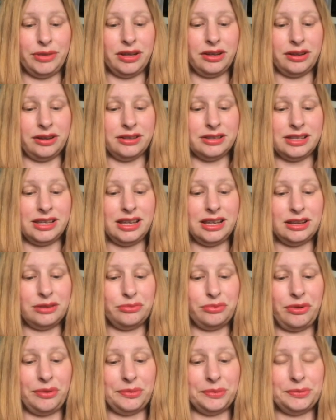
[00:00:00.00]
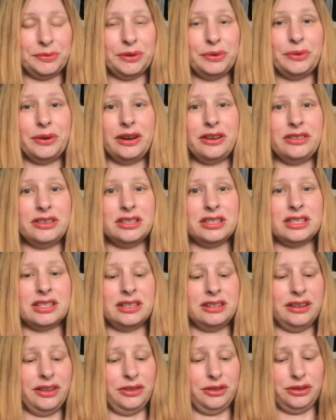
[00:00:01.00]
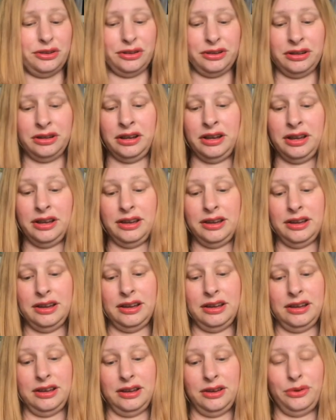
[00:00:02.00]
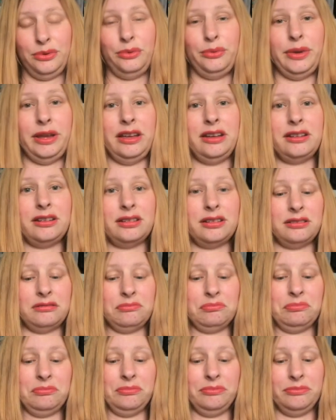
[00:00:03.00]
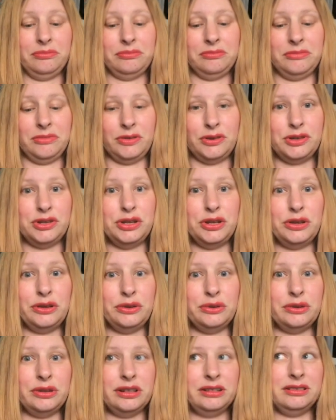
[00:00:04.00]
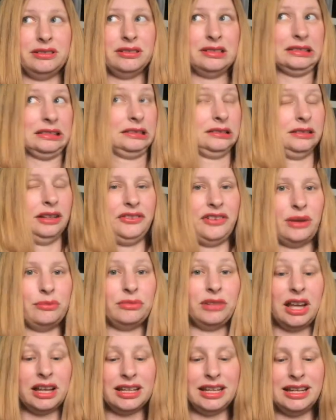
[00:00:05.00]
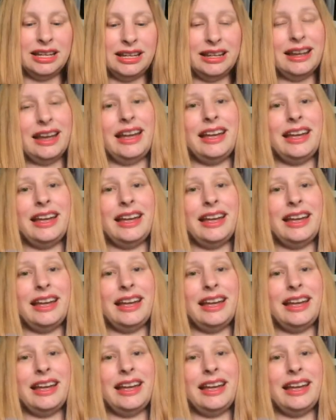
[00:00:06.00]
because he could probably wear this another week or two if I'm lucky,